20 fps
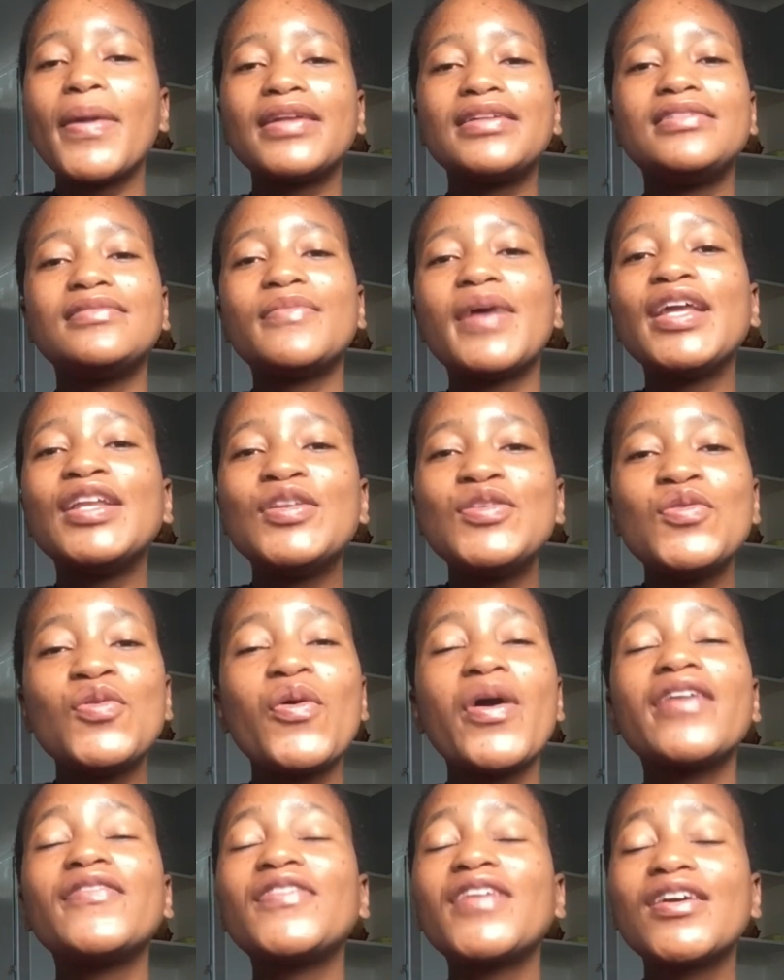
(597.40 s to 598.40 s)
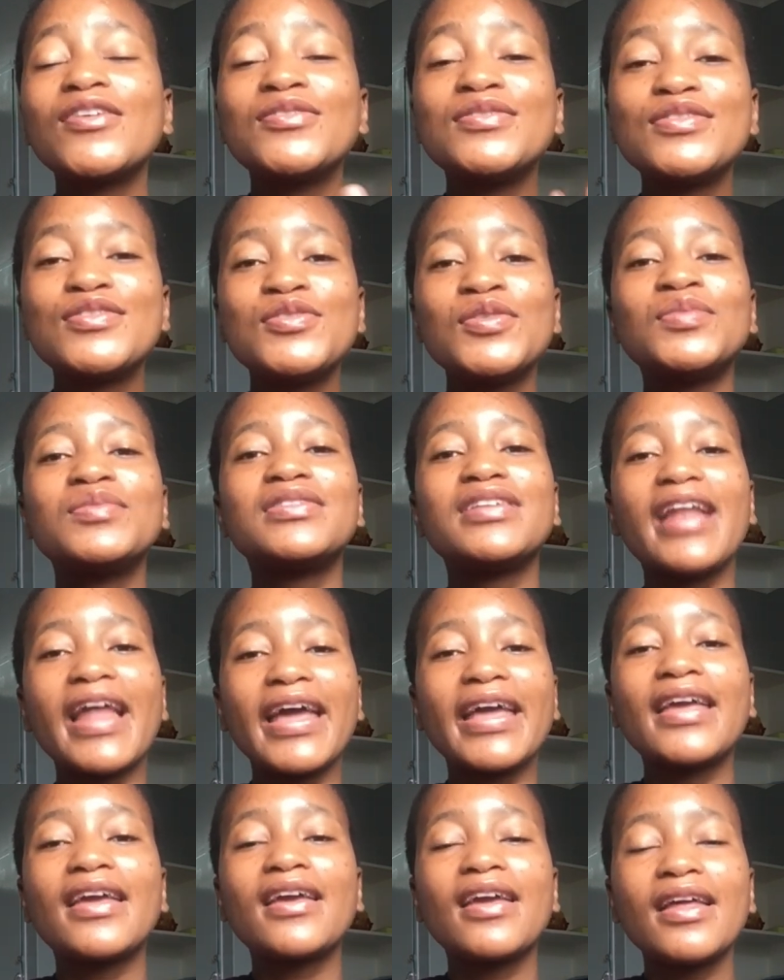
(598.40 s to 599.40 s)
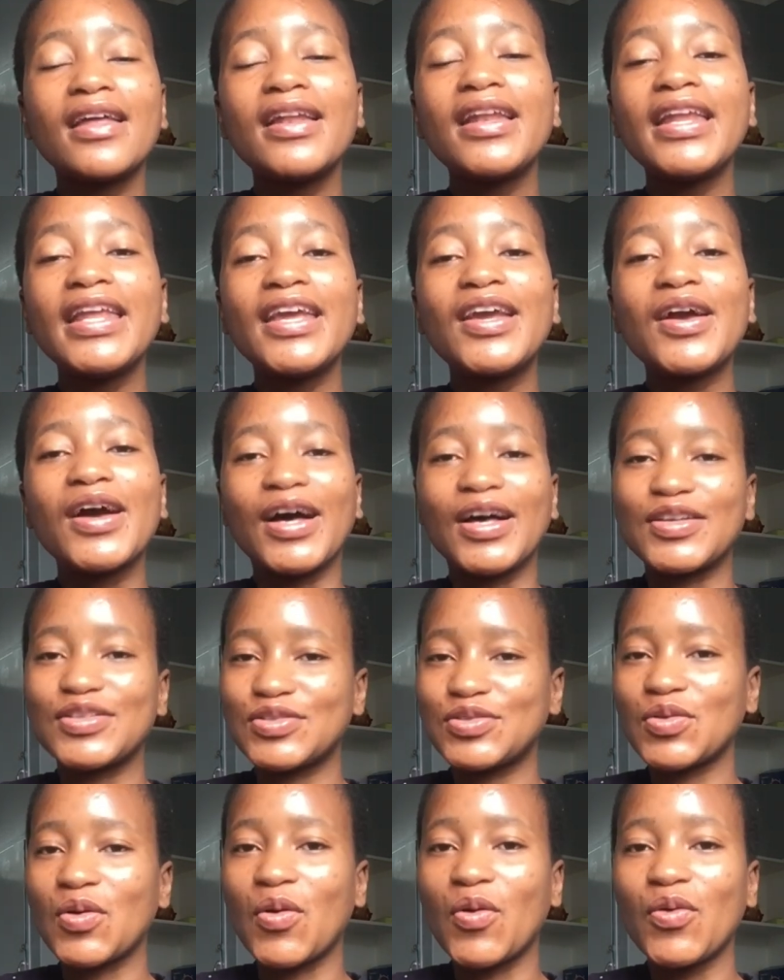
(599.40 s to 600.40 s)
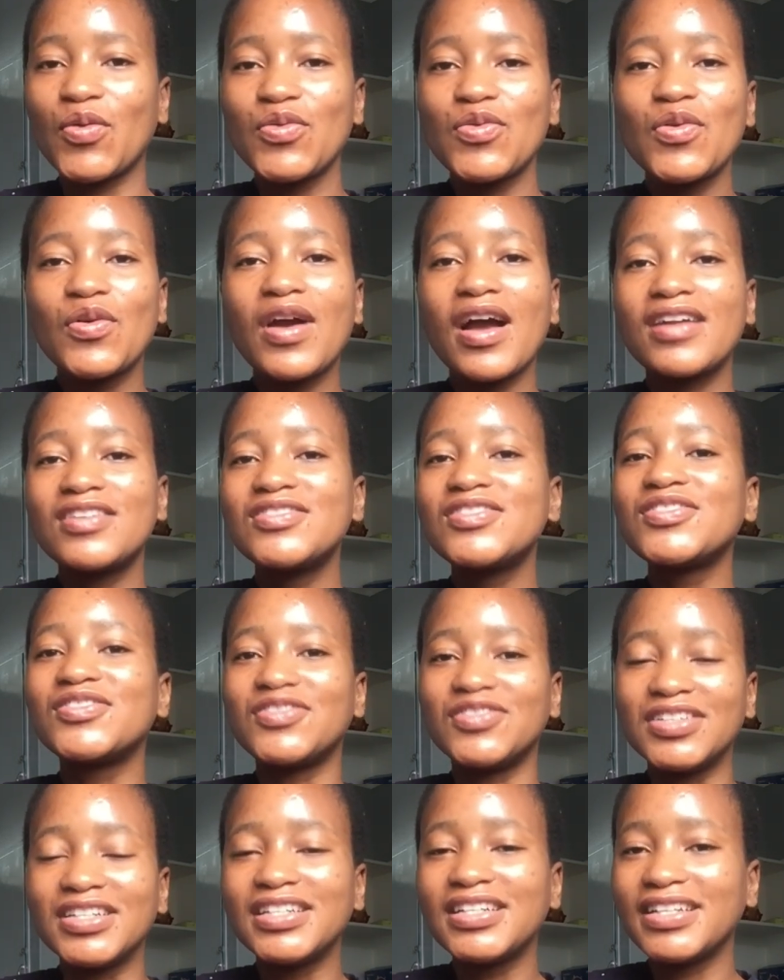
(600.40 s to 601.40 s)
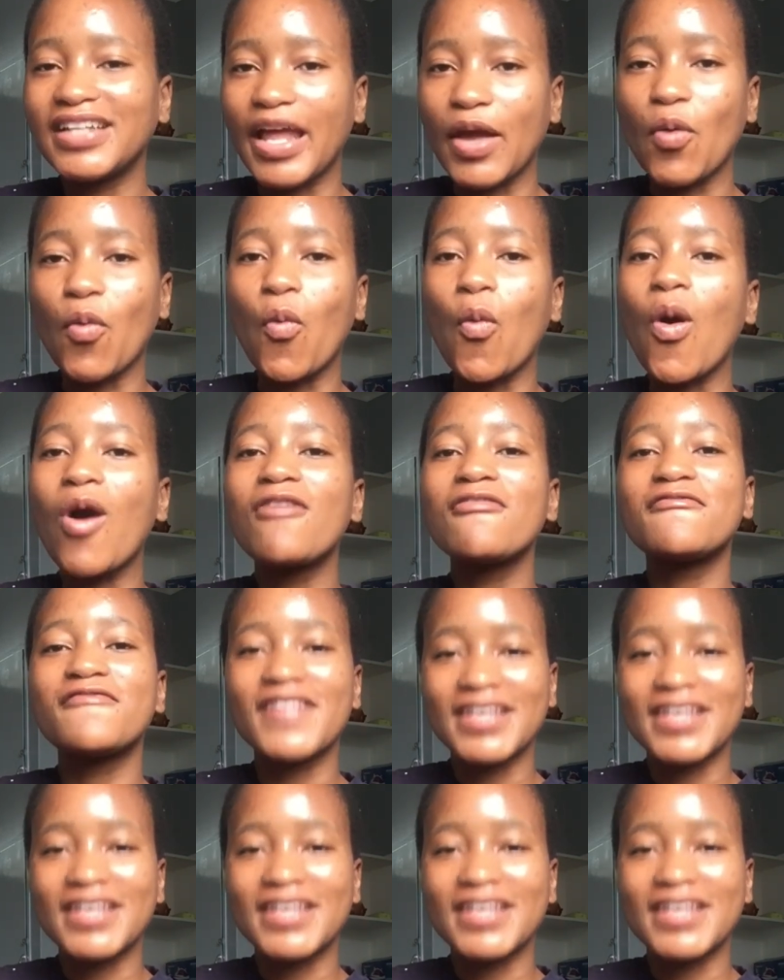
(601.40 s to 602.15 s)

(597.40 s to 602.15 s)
but mind you have consumed like liquor, so you can't really like walk